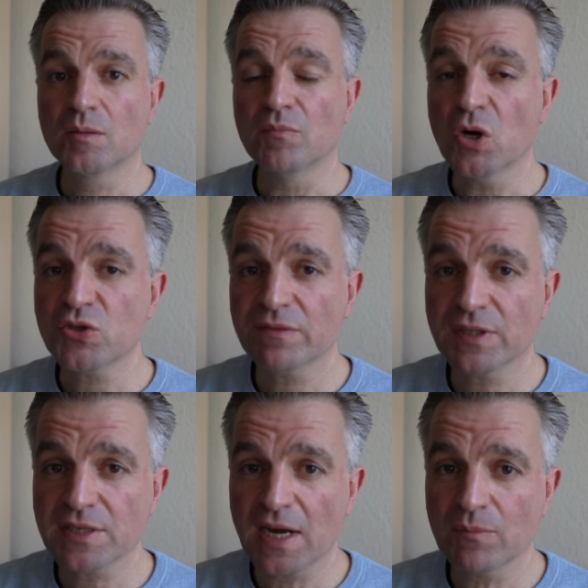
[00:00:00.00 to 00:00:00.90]
Most of the
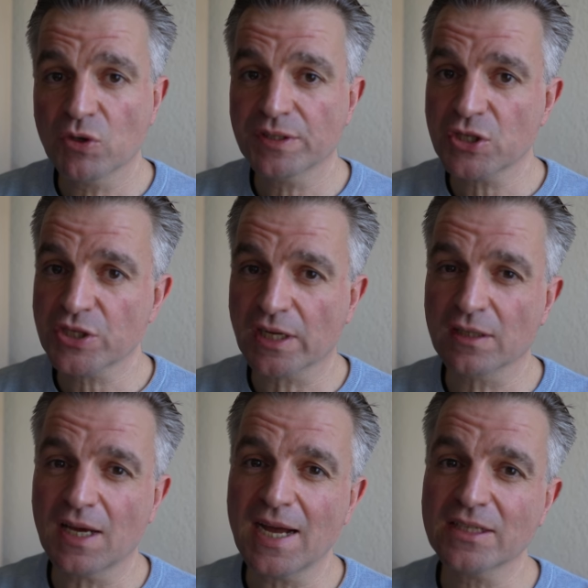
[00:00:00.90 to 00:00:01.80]
time on this
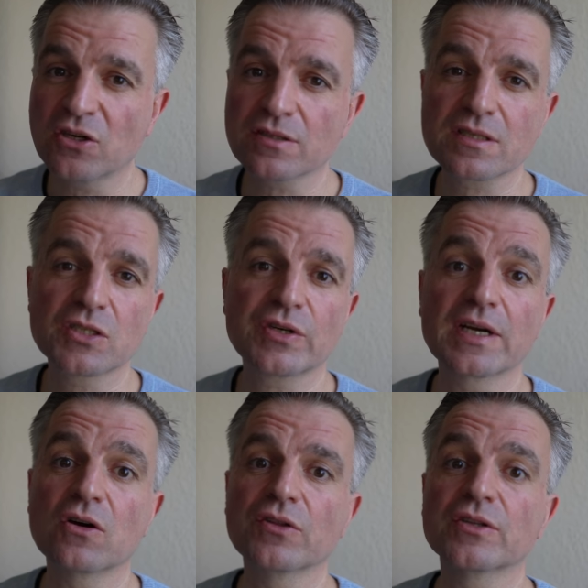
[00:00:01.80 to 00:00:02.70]
channel, I concentrate
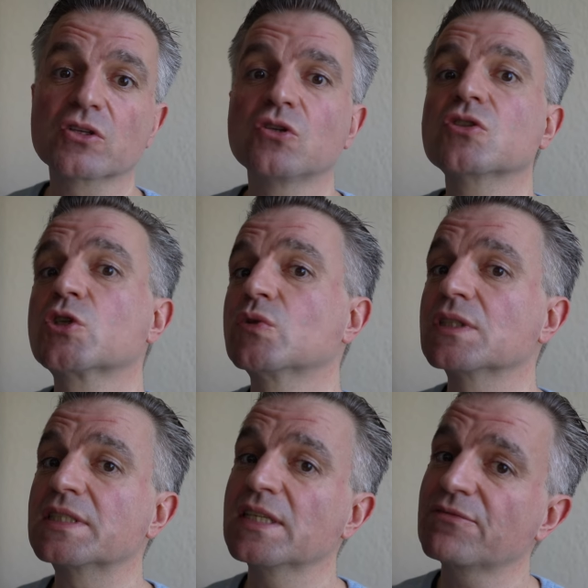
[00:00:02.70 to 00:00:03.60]
on the
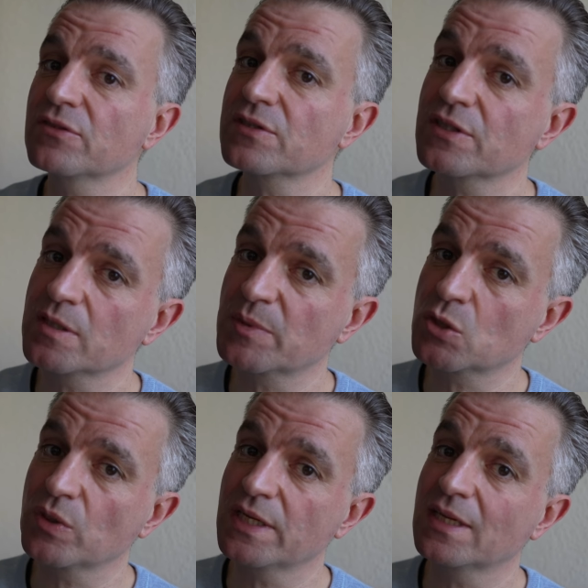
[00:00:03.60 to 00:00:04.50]
cultural differences
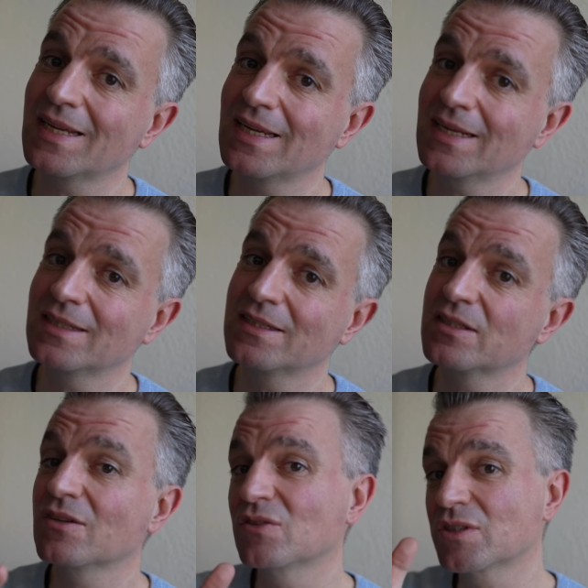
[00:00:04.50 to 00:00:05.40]
between
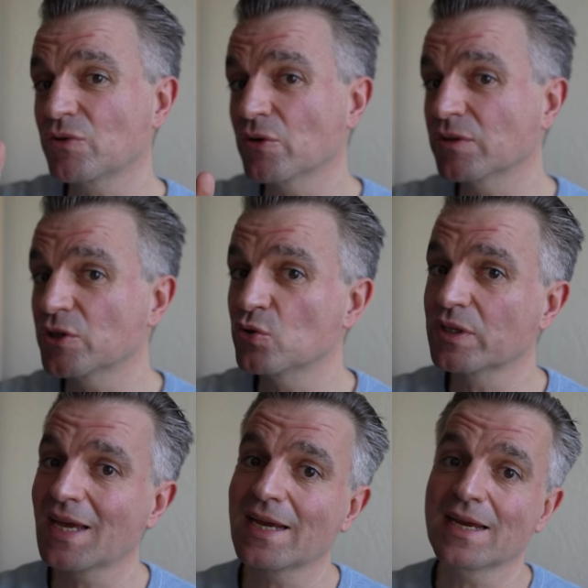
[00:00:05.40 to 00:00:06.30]
England, stroke the
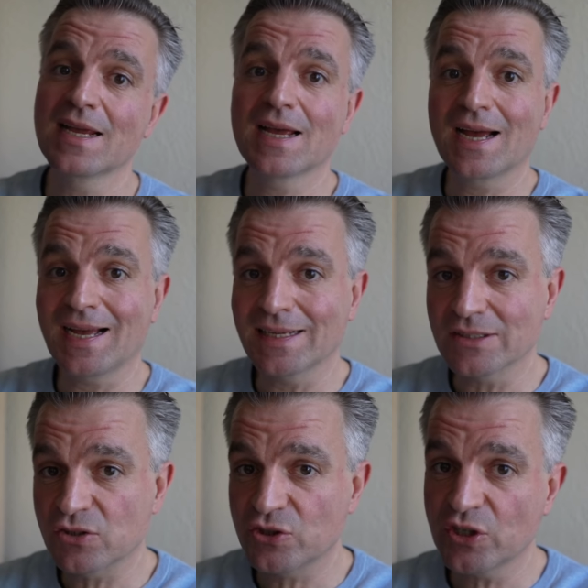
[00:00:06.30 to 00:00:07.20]
UK,
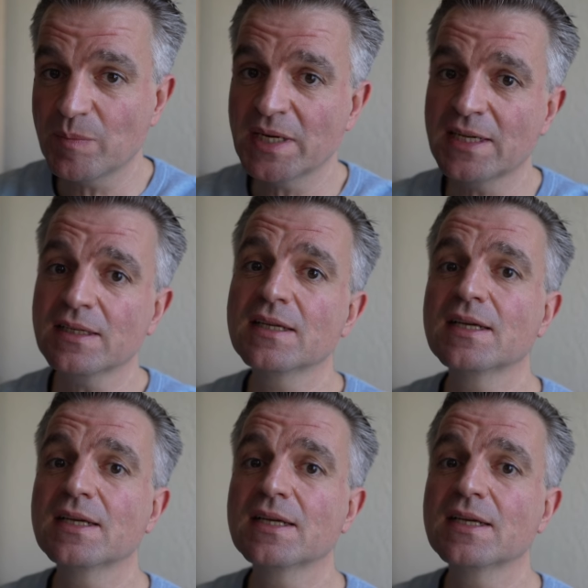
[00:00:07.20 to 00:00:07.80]
and Germany.